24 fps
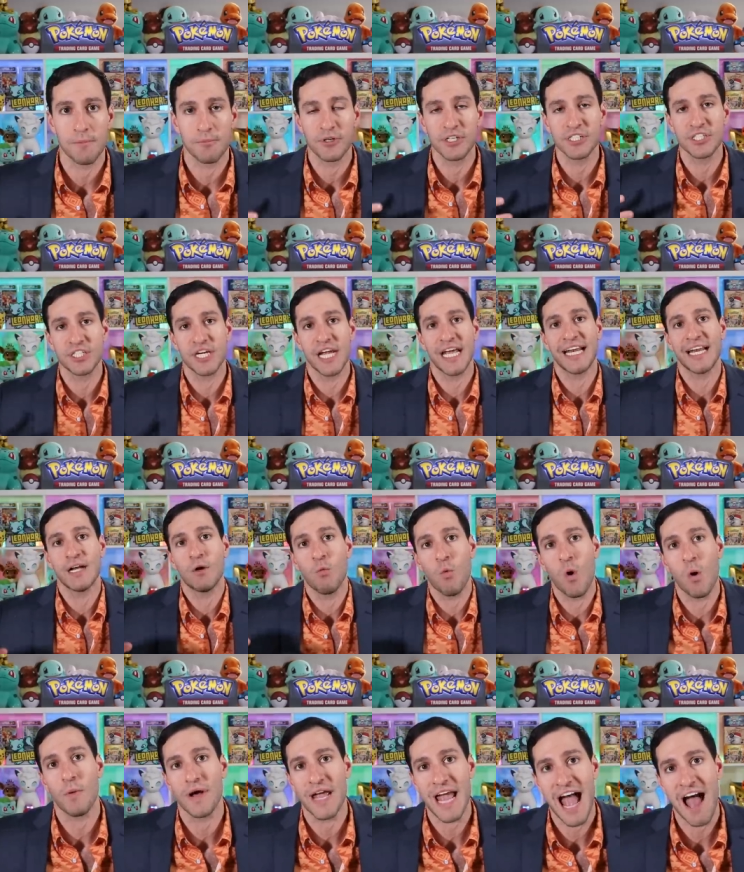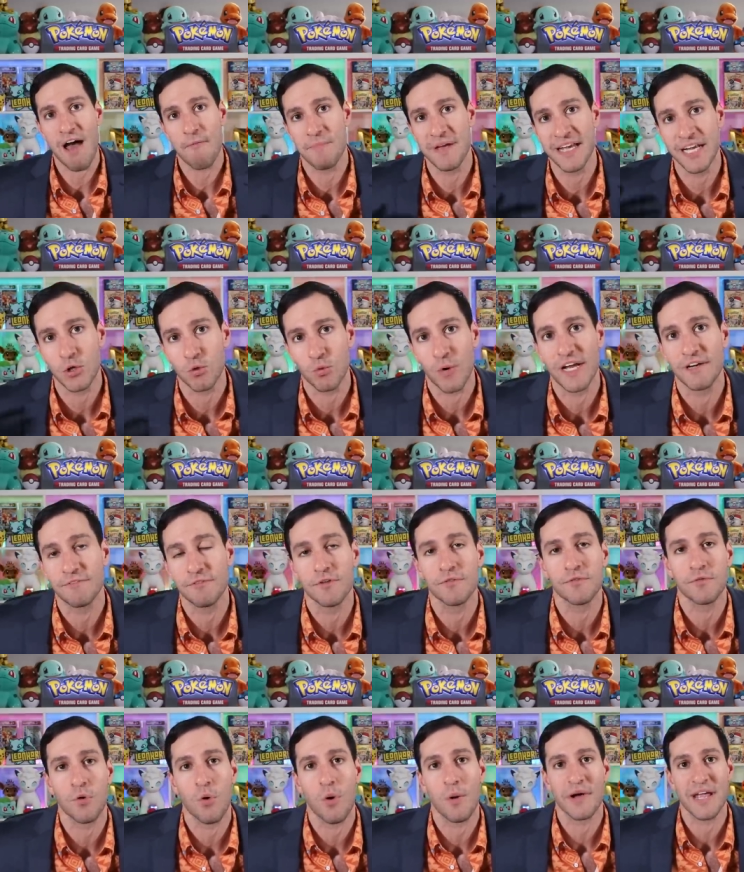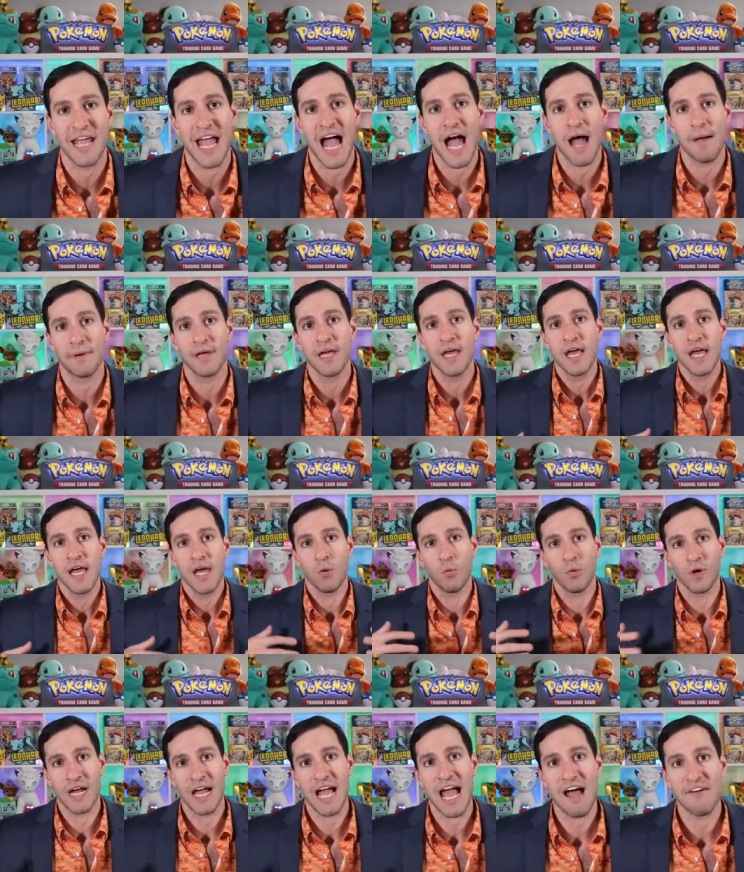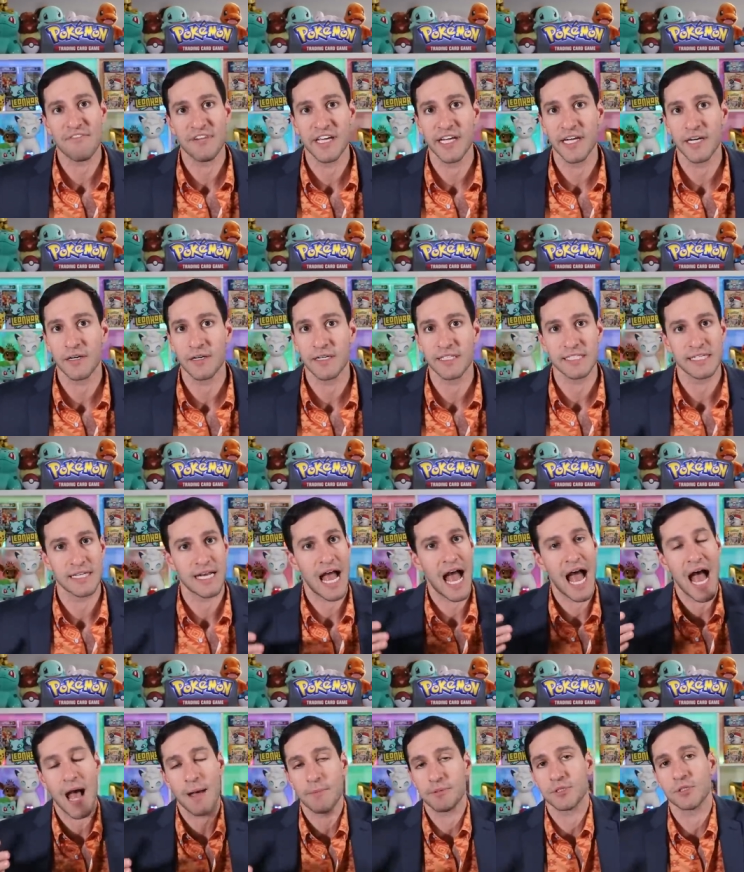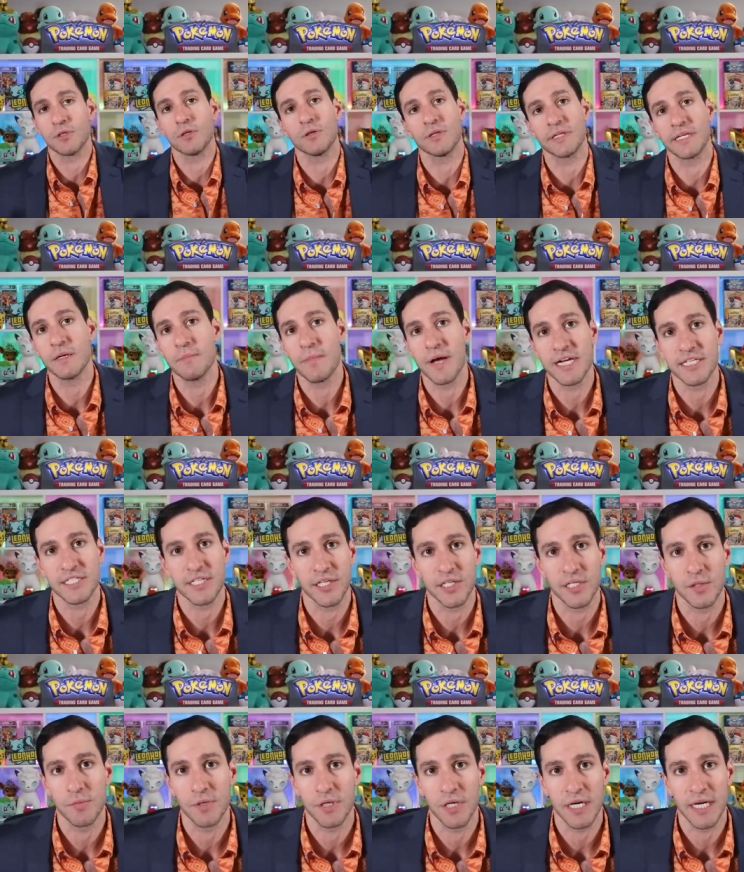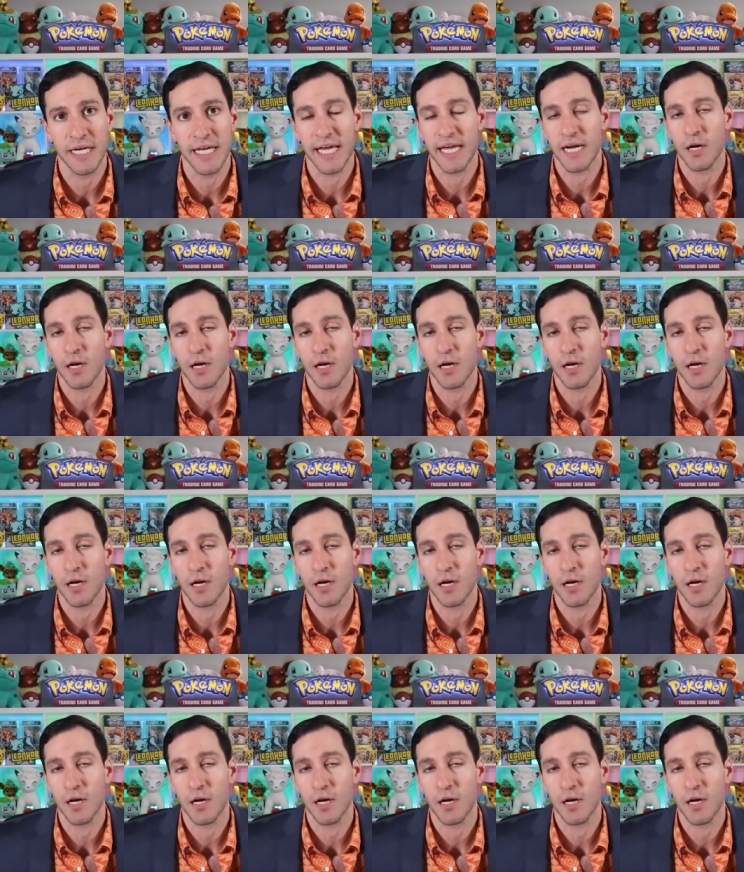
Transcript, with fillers: appreciating what we have, being grateful for what we have, and what I have here is an absolutely amazing community,